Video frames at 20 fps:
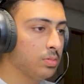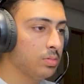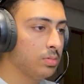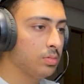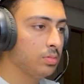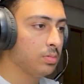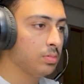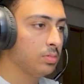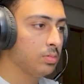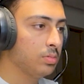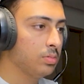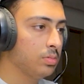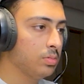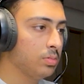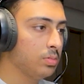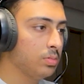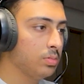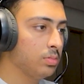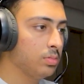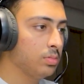
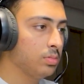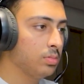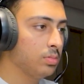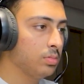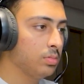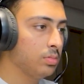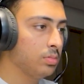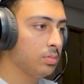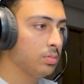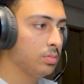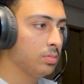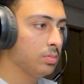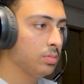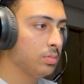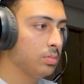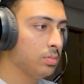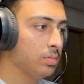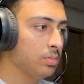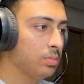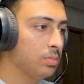
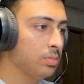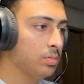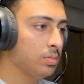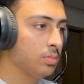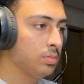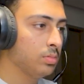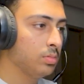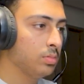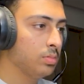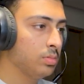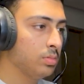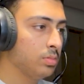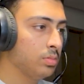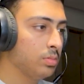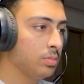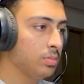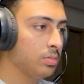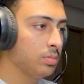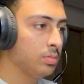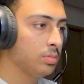
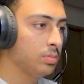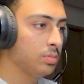No one is speaking in this clip.